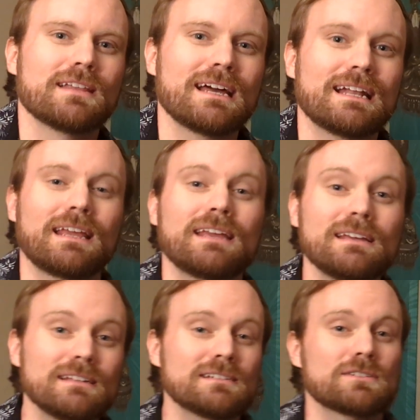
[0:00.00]
that
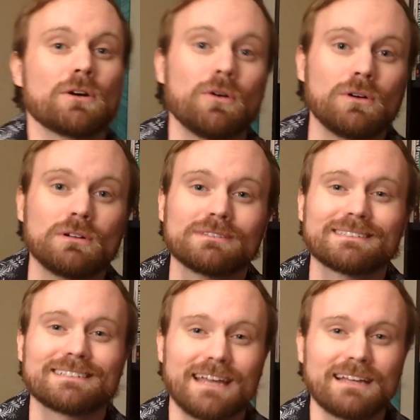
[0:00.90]
he stole
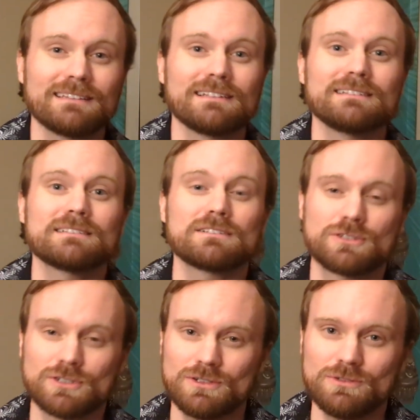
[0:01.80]
Stanley's
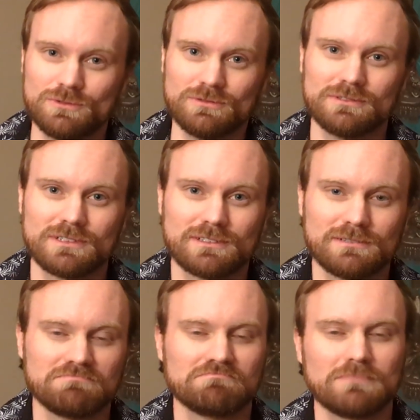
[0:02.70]
shoes.